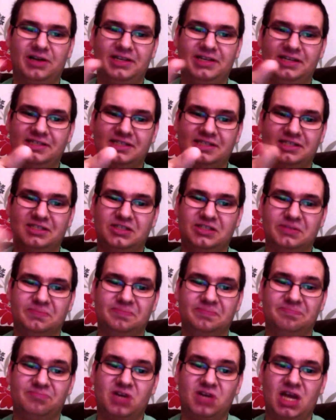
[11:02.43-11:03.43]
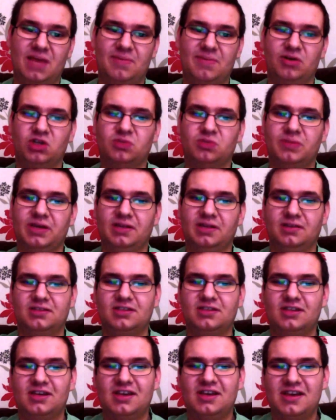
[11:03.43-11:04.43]
ID system pretty much
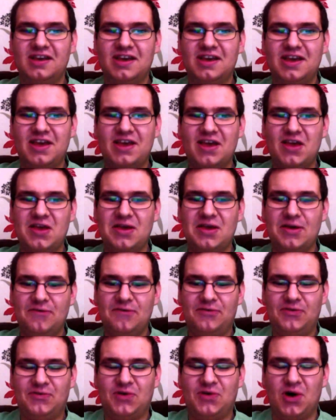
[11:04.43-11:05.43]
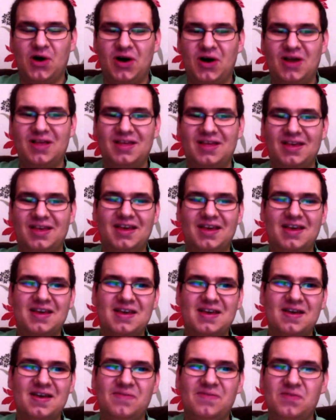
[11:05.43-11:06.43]
means if you've
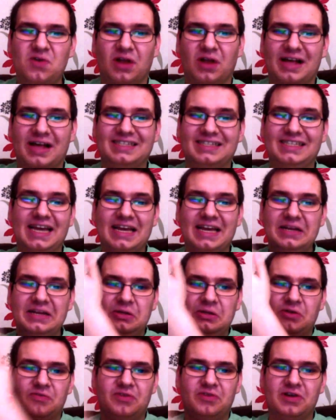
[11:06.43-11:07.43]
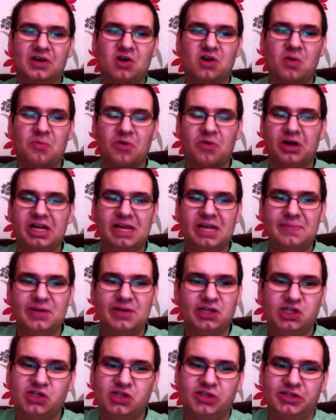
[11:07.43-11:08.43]
got like a second of a copyrighted
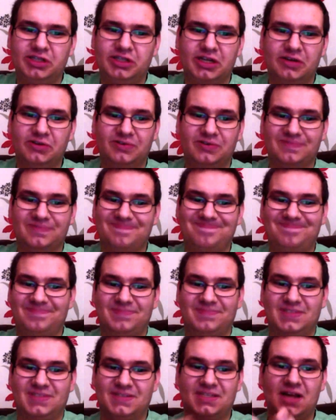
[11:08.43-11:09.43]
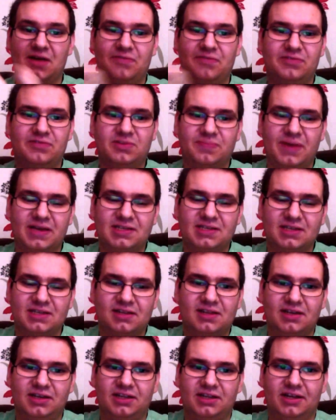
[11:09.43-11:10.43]
image, you know, you're stuffed
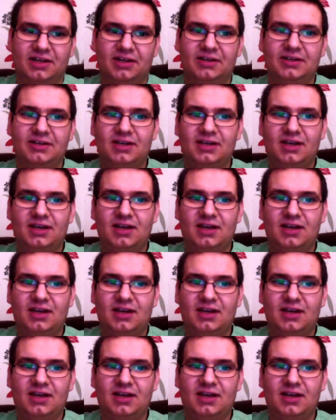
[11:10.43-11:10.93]
basically, you know.